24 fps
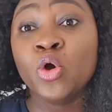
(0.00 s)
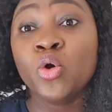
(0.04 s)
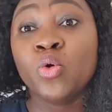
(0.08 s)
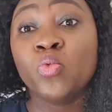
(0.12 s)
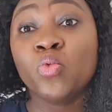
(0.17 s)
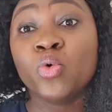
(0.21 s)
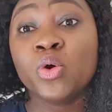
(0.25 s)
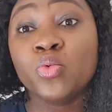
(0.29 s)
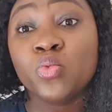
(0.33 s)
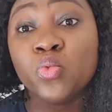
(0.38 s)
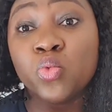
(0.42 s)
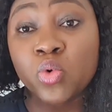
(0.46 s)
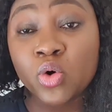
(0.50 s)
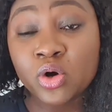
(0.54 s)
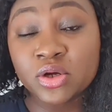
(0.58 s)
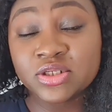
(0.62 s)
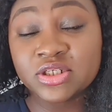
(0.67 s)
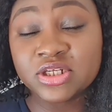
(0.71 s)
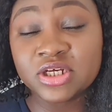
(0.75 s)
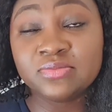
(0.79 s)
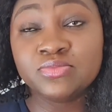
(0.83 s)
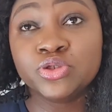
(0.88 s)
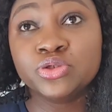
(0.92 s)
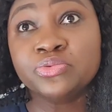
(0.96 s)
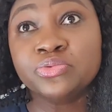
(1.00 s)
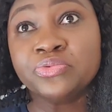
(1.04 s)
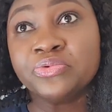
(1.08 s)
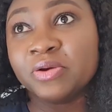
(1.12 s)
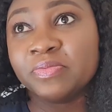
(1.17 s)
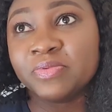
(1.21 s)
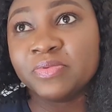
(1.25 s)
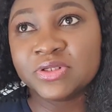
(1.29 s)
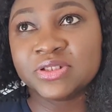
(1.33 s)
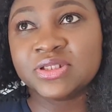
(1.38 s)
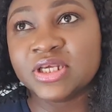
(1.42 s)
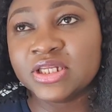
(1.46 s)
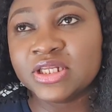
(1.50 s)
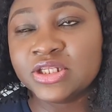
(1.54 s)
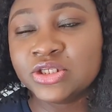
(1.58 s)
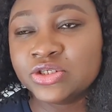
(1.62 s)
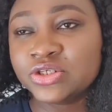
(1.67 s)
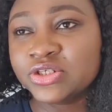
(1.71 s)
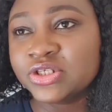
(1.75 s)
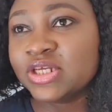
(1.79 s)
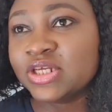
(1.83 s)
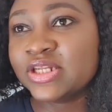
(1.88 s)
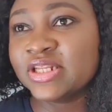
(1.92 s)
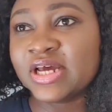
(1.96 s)
we want them to represent
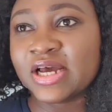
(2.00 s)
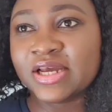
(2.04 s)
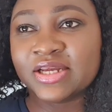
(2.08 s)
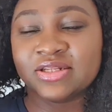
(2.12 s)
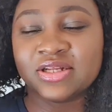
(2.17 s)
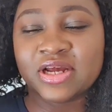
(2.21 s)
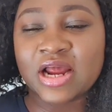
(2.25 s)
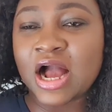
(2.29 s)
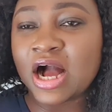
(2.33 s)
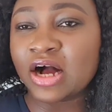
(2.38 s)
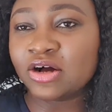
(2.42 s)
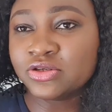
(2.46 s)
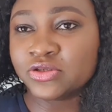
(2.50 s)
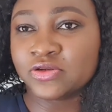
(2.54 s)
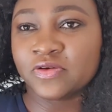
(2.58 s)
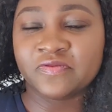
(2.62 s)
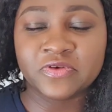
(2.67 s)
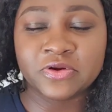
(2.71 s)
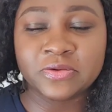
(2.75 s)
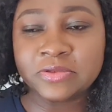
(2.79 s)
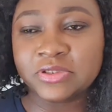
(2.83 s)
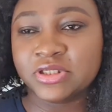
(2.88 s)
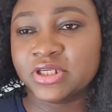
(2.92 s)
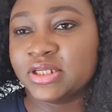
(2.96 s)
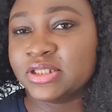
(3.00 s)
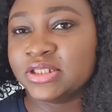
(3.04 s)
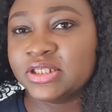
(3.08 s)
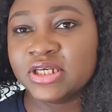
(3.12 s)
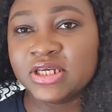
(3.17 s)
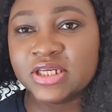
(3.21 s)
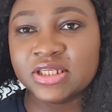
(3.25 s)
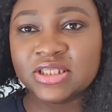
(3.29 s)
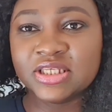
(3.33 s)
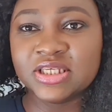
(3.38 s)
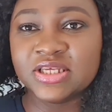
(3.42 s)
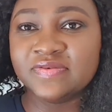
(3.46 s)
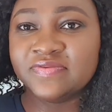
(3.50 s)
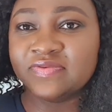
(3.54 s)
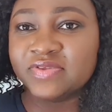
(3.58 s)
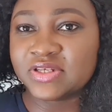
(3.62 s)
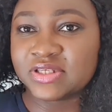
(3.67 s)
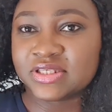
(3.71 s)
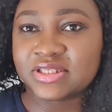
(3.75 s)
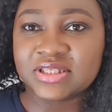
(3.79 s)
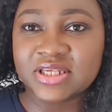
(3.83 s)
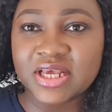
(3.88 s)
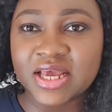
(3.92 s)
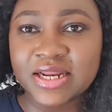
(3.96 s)
us, either in the House of Representatives, the
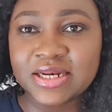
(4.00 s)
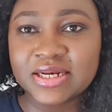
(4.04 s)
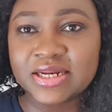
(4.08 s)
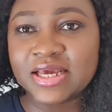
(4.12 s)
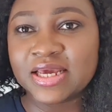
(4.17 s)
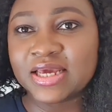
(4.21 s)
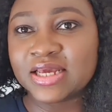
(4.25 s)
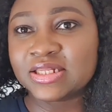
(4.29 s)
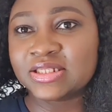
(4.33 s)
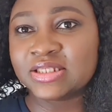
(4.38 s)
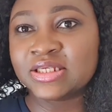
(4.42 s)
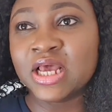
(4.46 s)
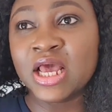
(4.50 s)
Senate,